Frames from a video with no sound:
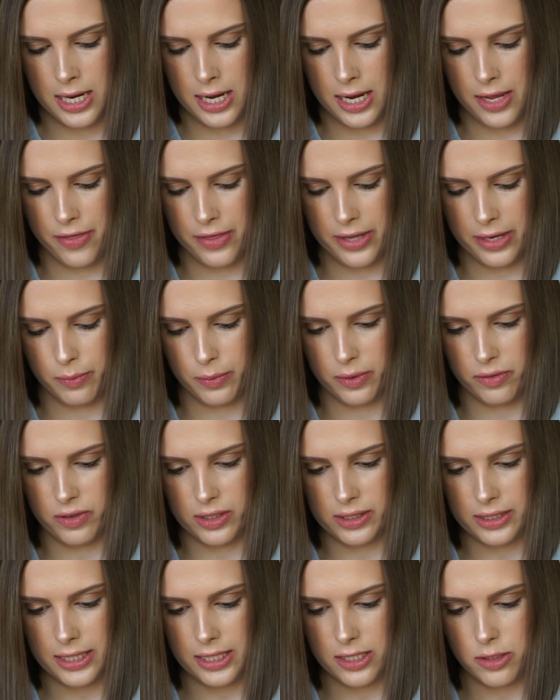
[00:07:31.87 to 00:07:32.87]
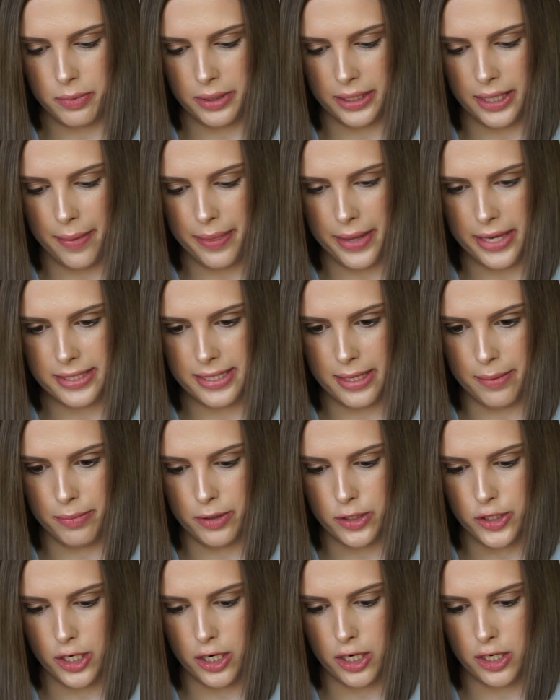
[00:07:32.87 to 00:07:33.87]
And then we really need to bring up that
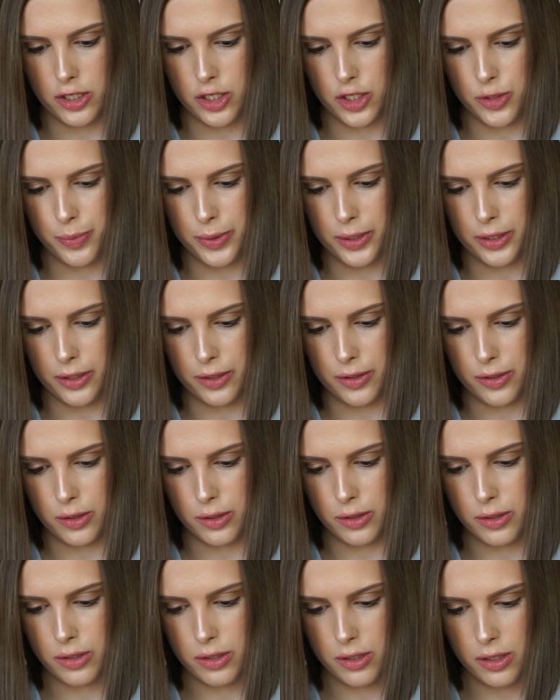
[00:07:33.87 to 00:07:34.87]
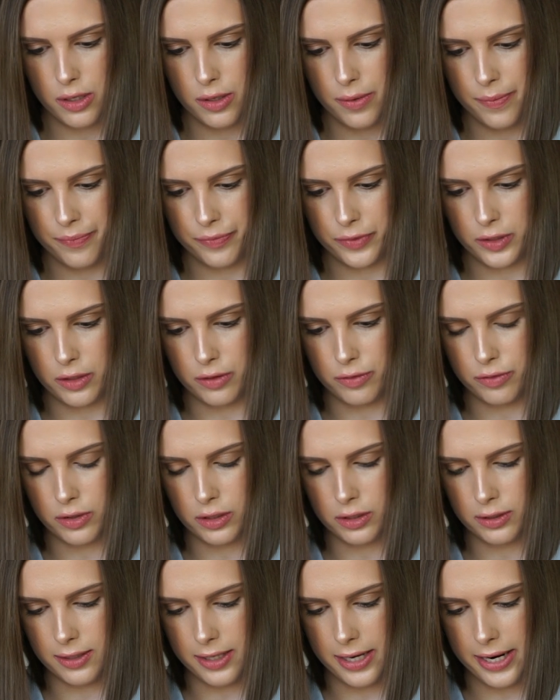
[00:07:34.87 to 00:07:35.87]
temperature just because of the
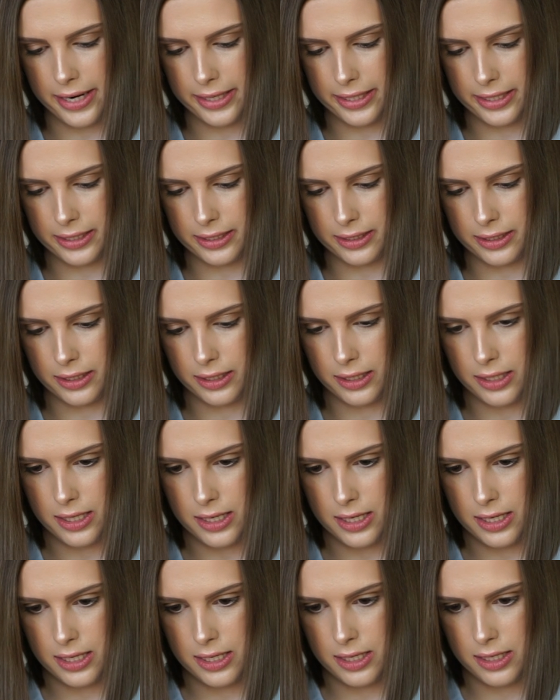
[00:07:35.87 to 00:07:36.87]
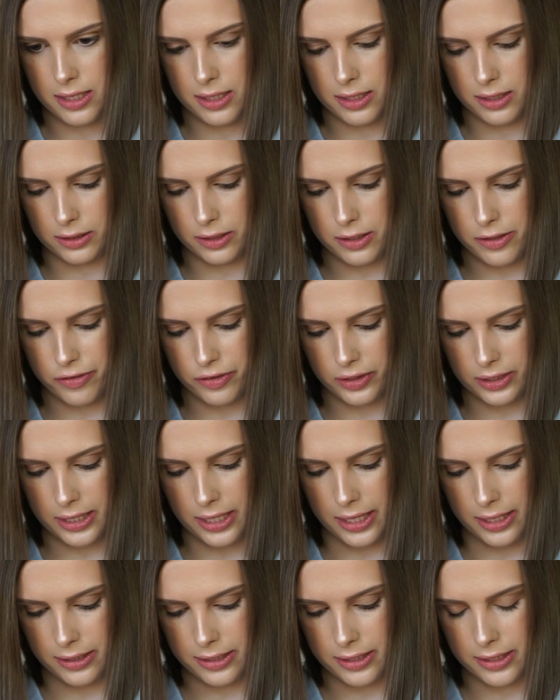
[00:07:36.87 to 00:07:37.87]
lighting. A lot of the
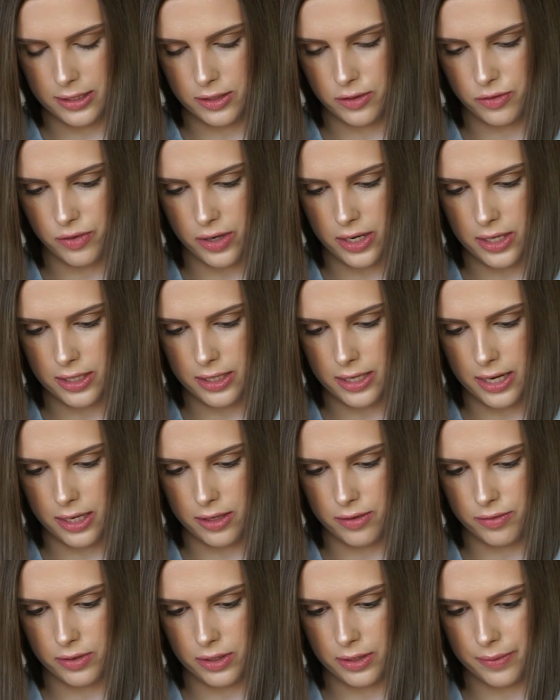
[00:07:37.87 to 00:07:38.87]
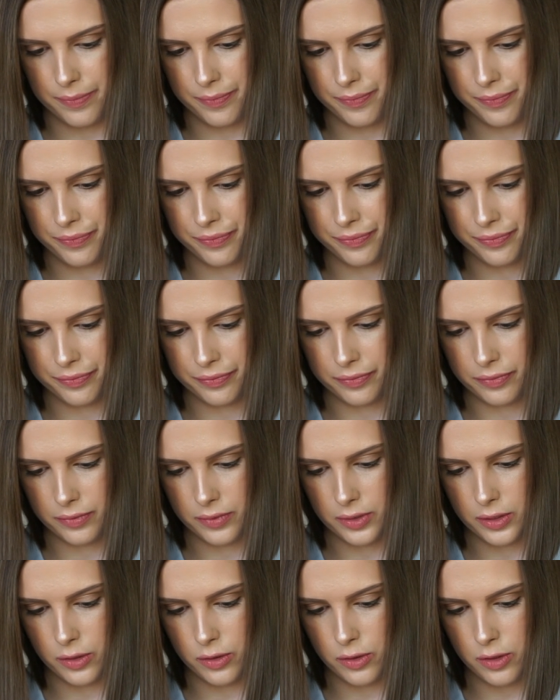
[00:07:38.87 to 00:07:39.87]
color has faded out of it.
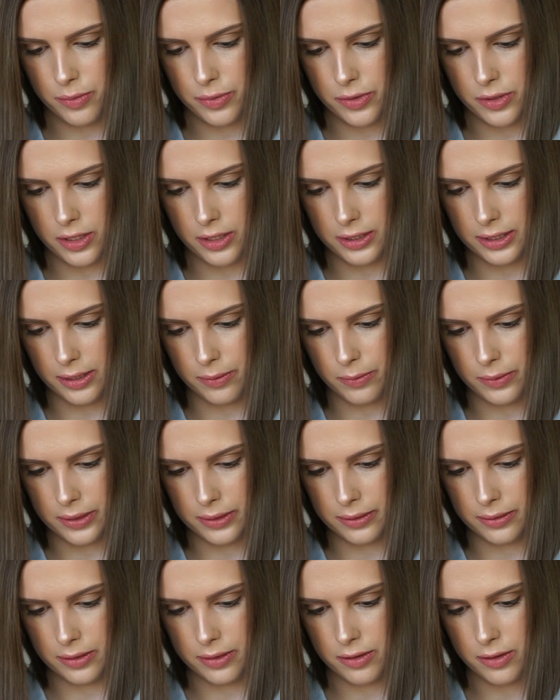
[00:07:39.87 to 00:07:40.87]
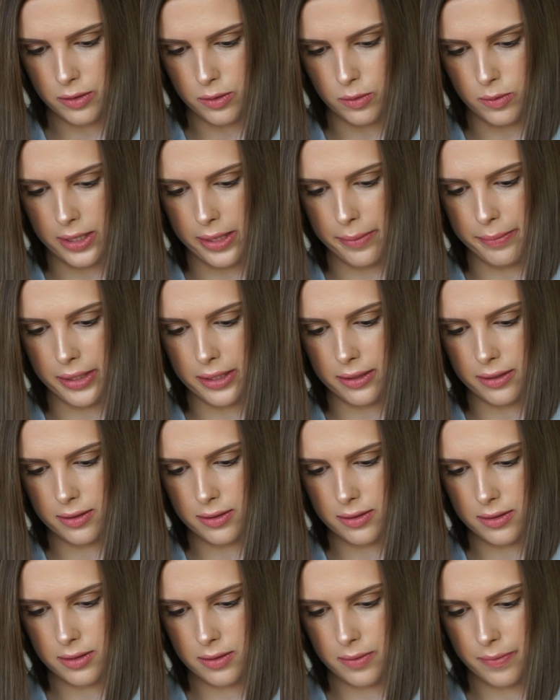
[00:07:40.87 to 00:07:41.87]
Oops, not that one. White
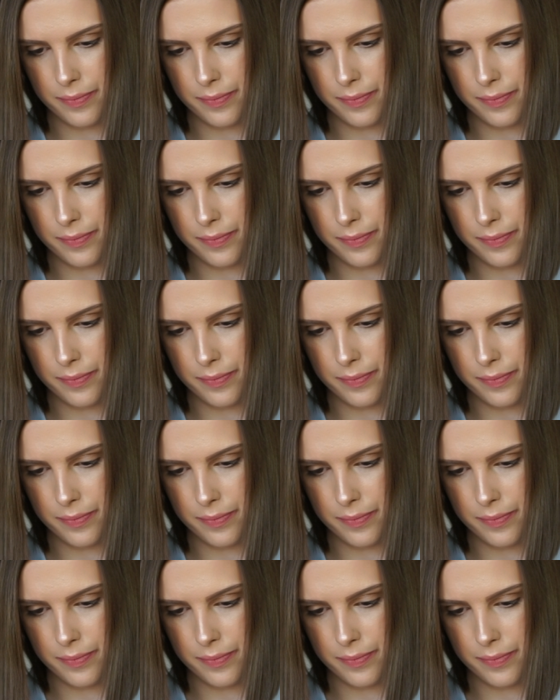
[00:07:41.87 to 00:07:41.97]
balance.